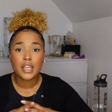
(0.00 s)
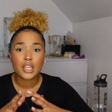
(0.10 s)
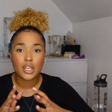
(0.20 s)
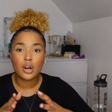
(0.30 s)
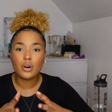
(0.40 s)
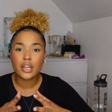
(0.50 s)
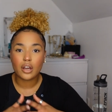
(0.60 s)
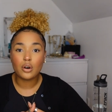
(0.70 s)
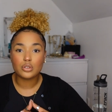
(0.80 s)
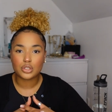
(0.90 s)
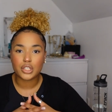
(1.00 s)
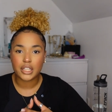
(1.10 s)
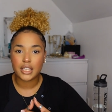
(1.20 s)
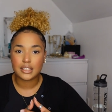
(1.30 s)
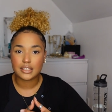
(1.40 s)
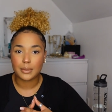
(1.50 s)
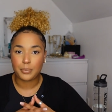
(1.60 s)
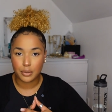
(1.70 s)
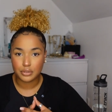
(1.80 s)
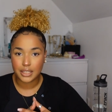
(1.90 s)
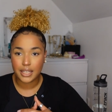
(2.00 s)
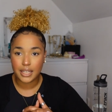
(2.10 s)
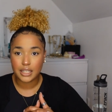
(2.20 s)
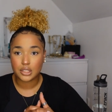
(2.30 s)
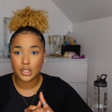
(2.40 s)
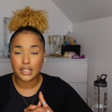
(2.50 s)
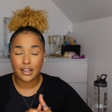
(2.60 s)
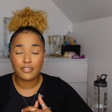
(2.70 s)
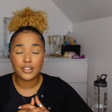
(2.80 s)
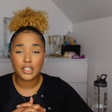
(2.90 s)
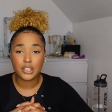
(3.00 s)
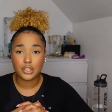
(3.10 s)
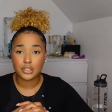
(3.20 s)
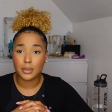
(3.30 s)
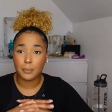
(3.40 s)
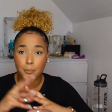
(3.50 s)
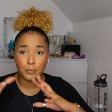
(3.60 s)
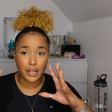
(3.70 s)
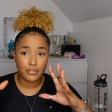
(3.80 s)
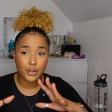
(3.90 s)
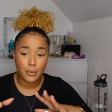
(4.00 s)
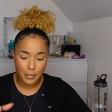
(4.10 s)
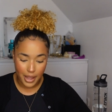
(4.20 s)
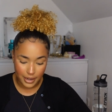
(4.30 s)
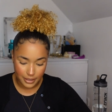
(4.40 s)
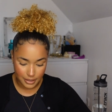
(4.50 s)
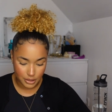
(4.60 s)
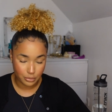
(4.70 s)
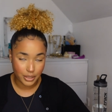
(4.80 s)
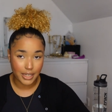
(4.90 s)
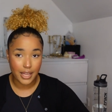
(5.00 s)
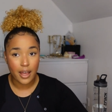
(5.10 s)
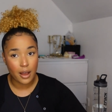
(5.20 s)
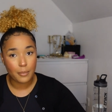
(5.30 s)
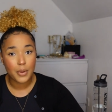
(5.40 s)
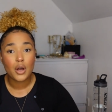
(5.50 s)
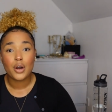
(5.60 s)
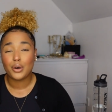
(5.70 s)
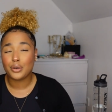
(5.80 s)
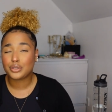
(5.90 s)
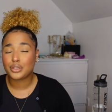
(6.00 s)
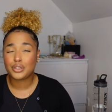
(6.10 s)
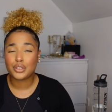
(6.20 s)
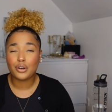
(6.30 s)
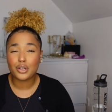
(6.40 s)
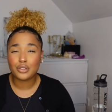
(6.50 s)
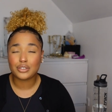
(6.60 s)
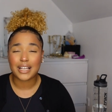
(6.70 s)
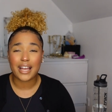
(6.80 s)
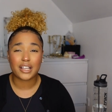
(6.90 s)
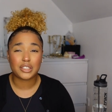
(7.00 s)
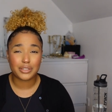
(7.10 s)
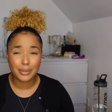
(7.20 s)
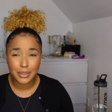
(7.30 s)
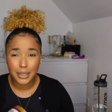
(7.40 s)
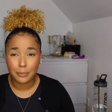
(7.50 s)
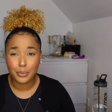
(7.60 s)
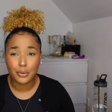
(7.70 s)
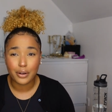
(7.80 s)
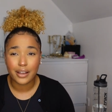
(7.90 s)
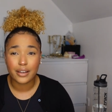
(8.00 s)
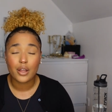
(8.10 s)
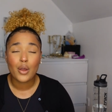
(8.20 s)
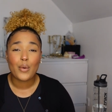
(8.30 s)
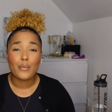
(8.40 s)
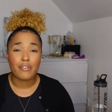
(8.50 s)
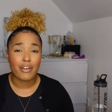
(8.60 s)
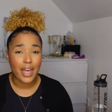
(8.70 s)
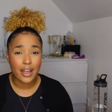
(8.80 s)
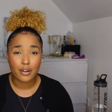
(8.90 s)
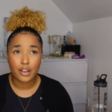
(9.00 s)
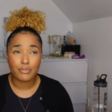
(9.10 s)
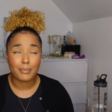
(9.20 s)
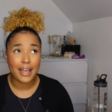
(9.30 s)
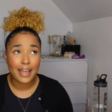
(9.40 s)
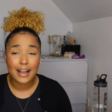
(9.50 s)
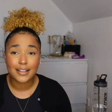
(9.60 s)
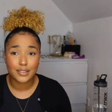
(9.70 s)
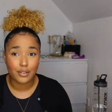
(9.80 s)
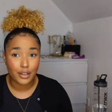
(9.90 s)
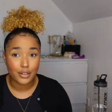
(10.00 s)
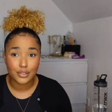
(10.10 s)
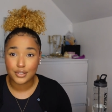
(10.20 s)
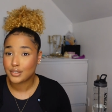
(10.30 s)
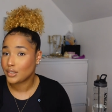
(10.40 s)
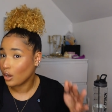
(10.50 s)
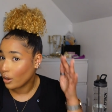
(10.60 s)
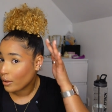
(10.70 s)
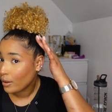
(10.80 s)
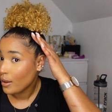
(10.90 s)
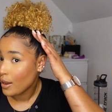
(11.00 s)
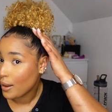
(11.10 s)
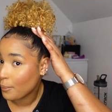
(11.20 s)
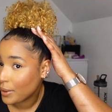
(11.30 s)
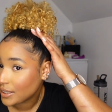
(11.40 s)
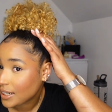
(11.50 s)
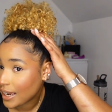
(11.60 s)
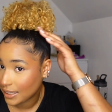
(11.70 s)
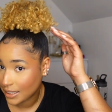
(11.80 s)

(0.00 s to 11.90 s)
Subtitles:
It also needs the protein, so definitely use both combined because it will really help. Also, the oils are extremely important with hair growth. My hair has grown so much, guys.